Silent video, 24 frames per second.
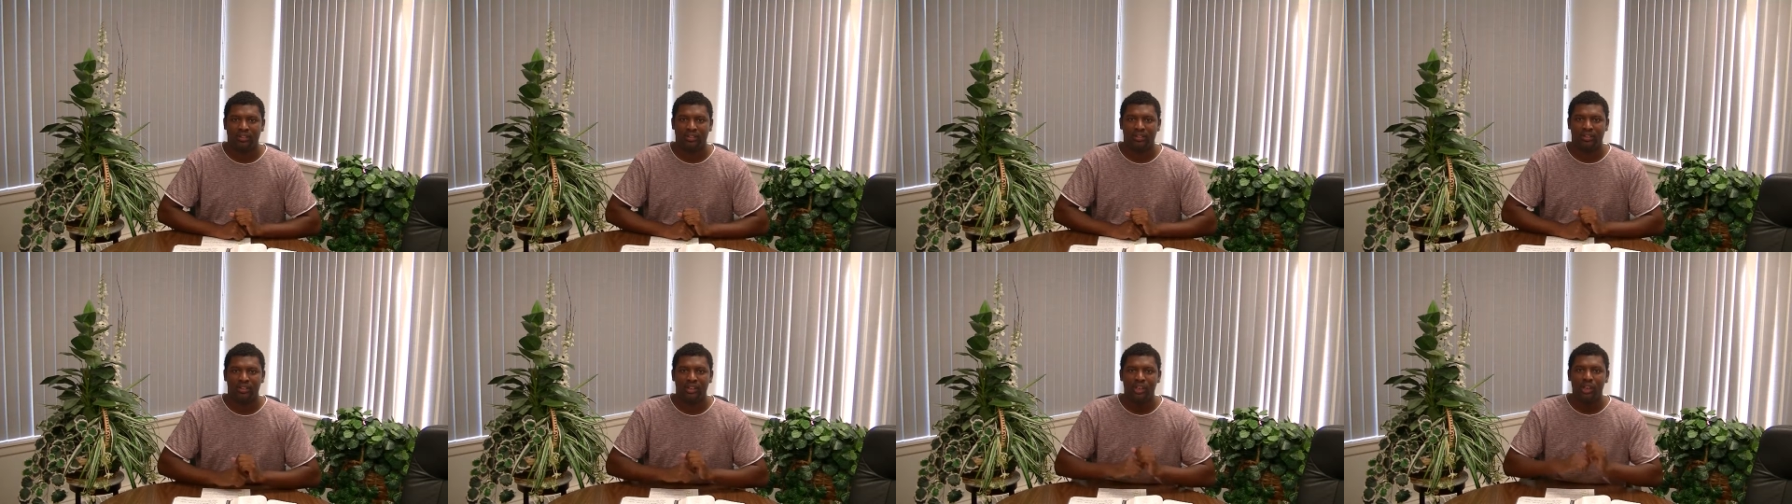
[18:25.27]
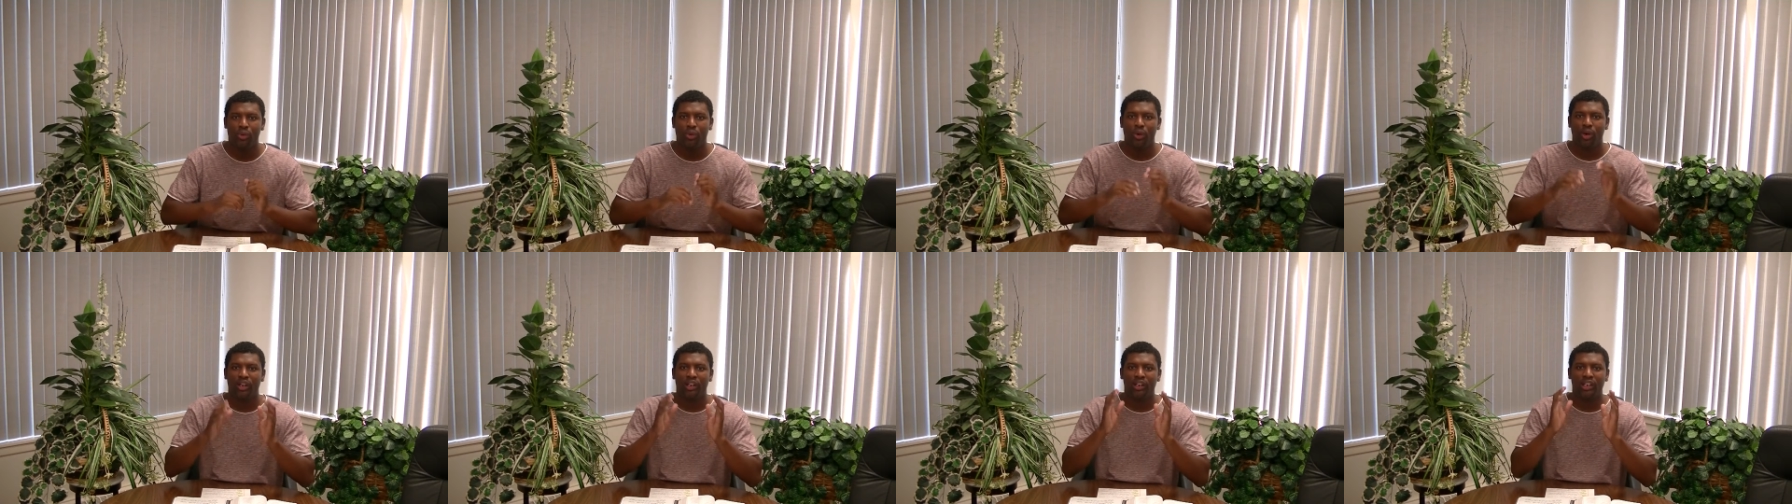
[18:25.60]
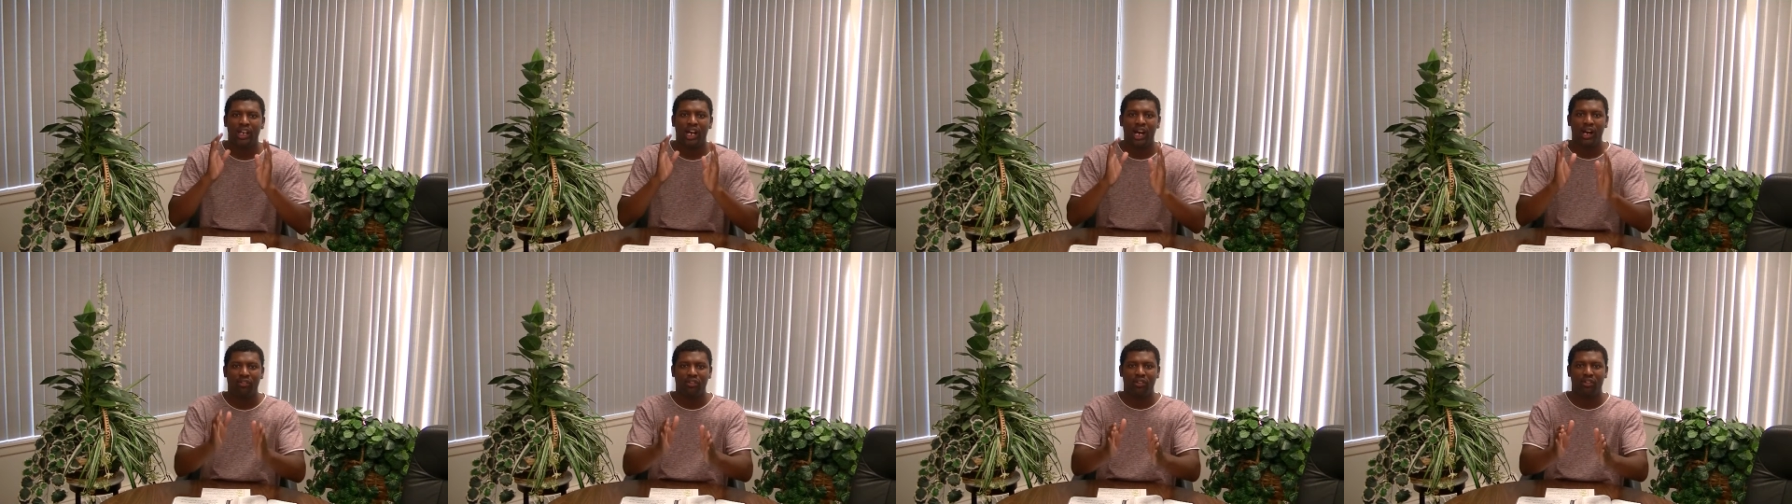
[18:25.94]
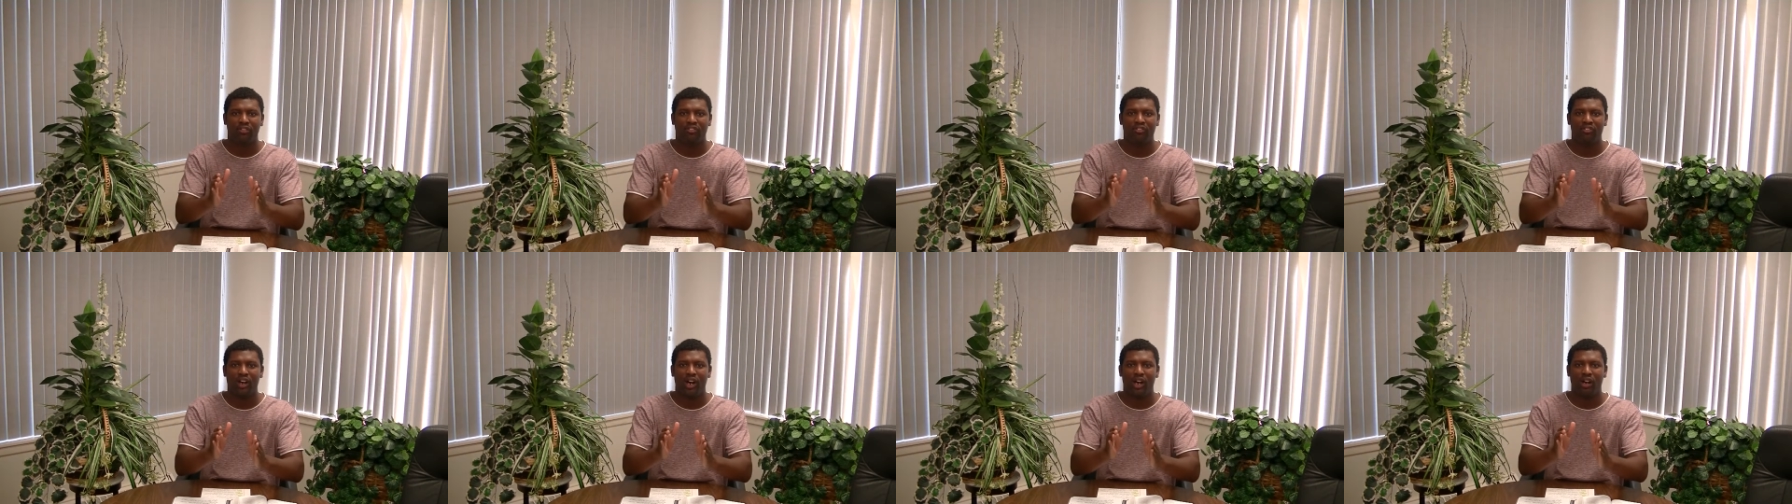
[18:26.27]
You will never
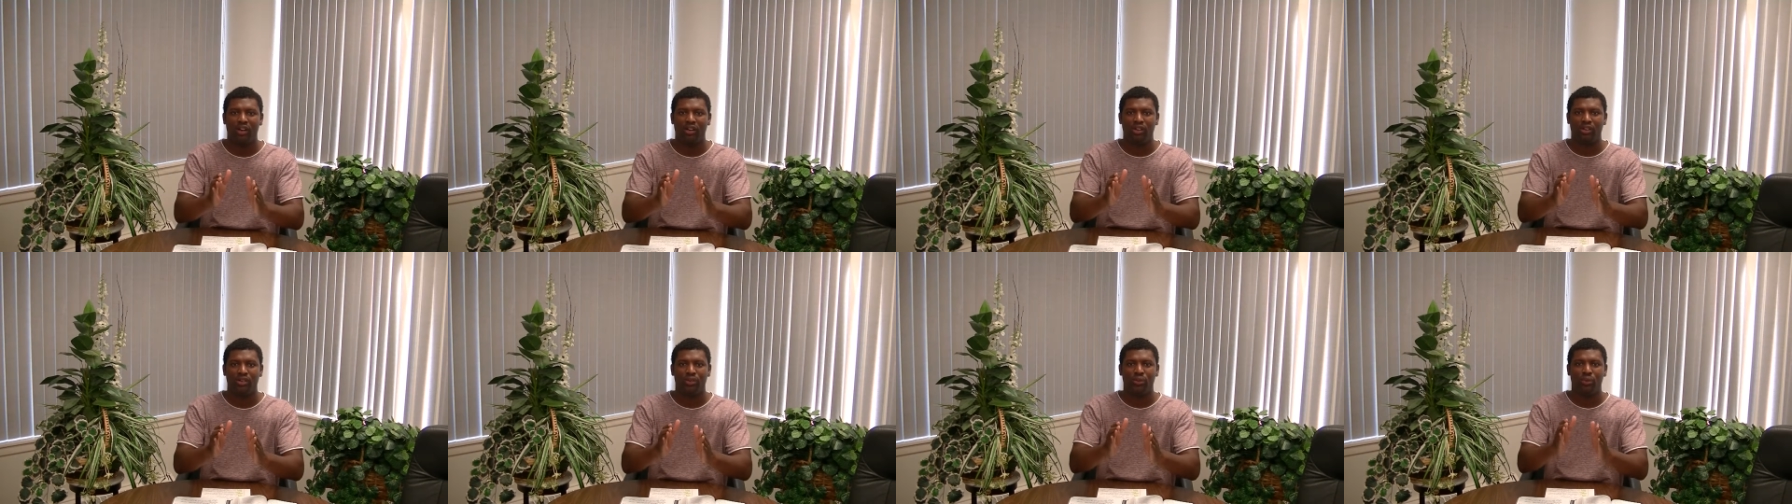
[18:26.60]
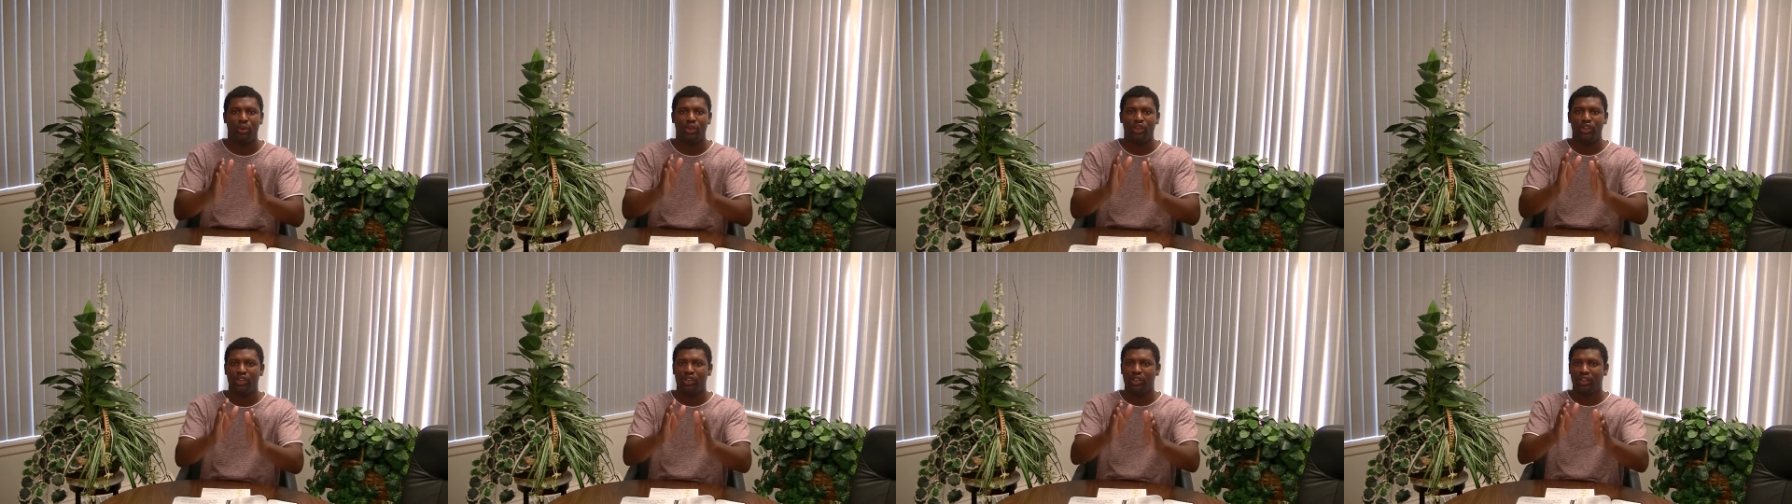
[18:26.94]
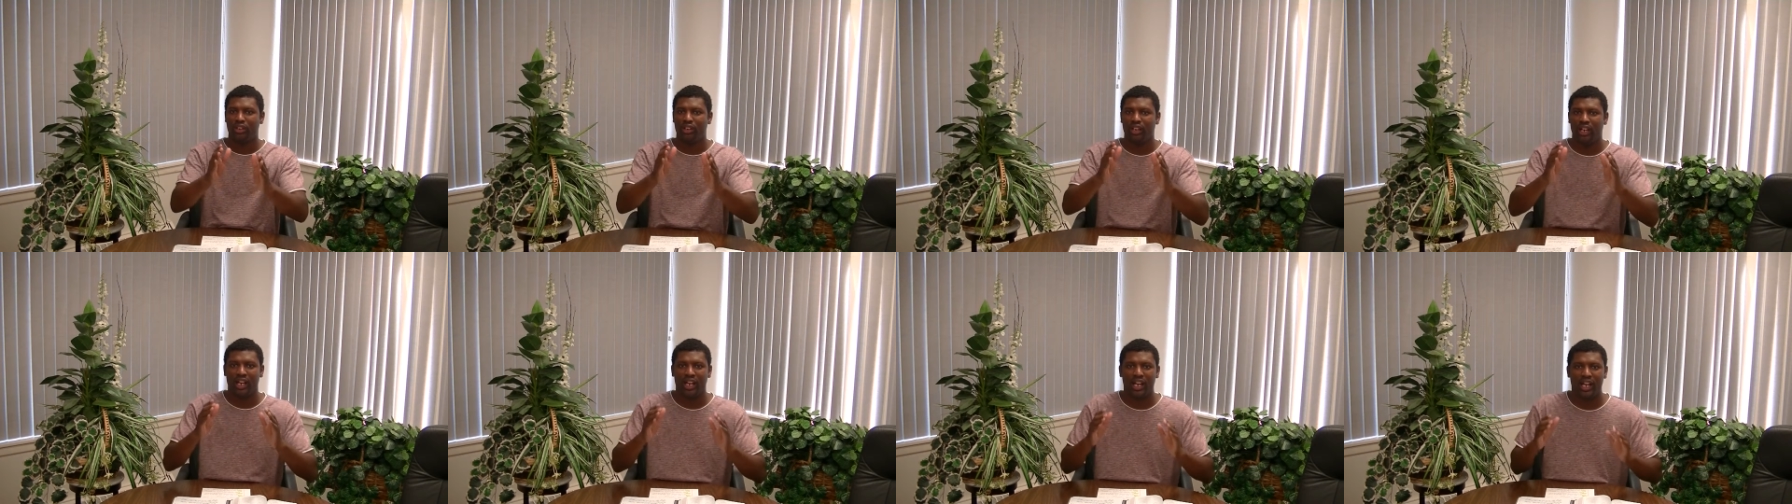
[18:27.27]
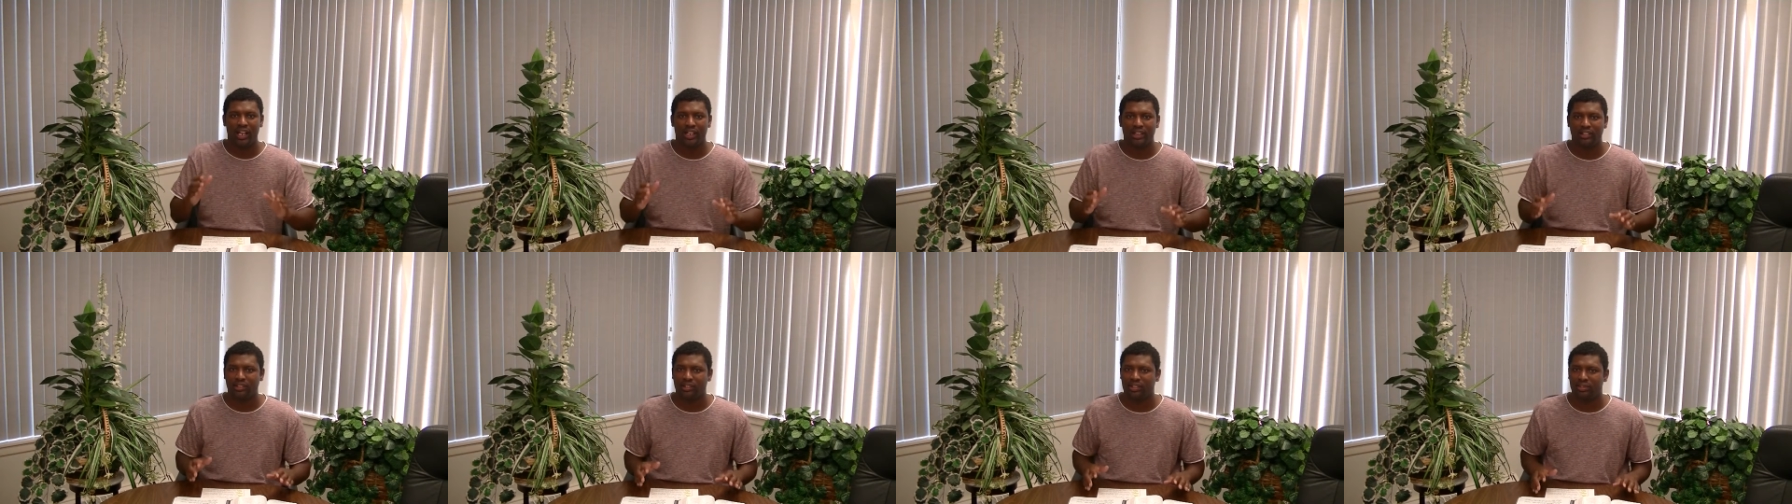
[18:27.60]
fall when you're in the
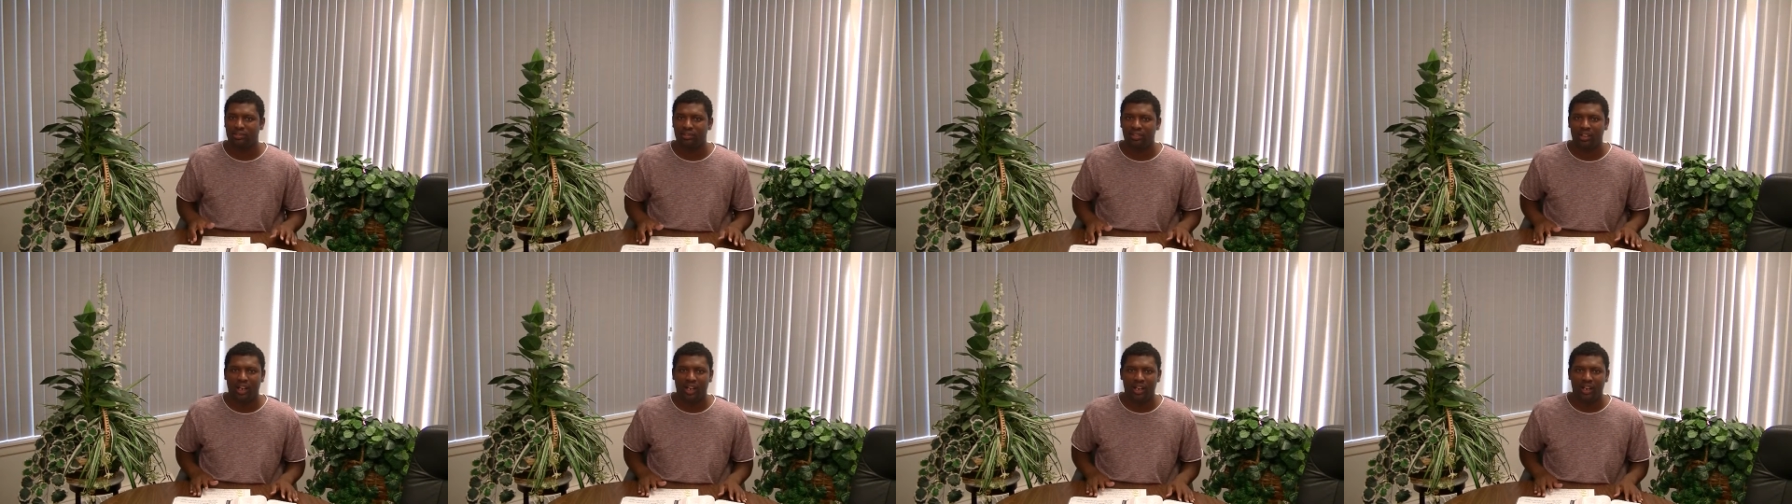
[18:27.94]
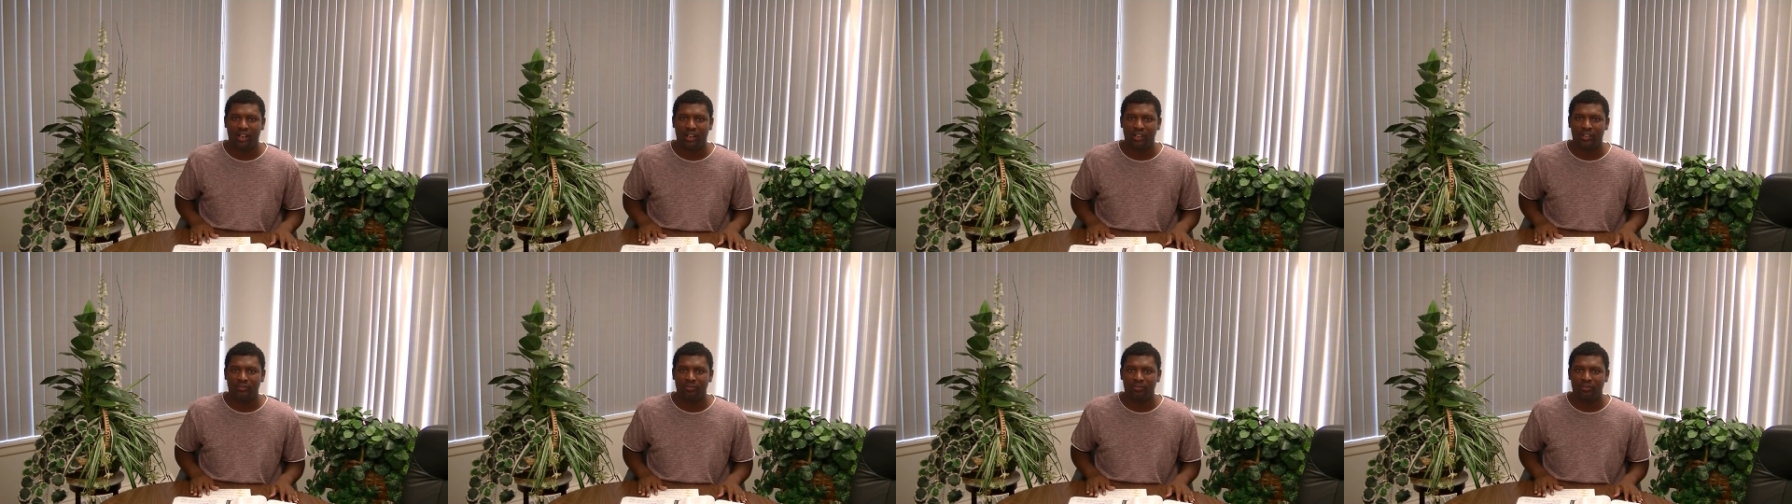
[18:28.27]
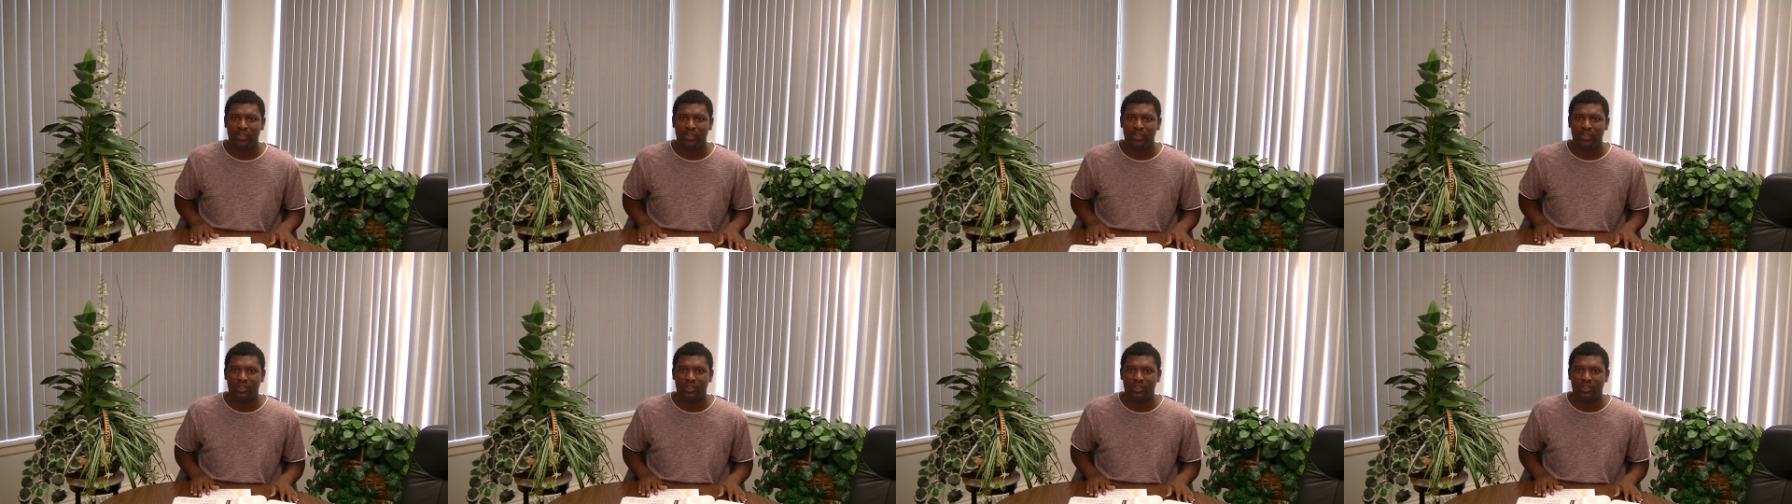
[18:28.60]
hands of God.